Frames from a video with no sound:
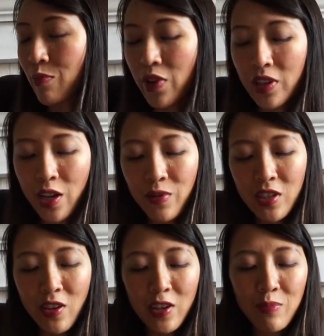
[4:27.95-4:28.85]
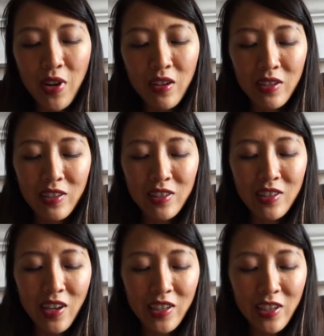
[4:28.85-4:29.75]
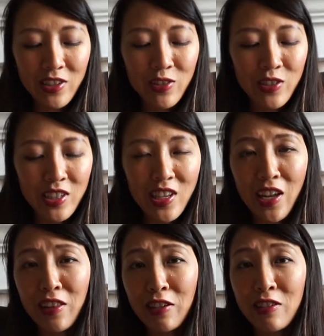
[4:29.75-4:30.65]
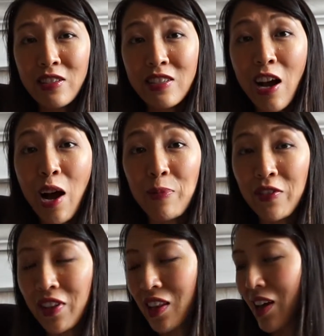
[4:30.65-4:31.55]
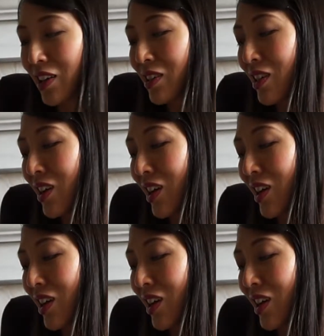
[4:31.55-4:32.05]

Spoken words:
brand that I want to talk about is, I guess you could say, the top of the line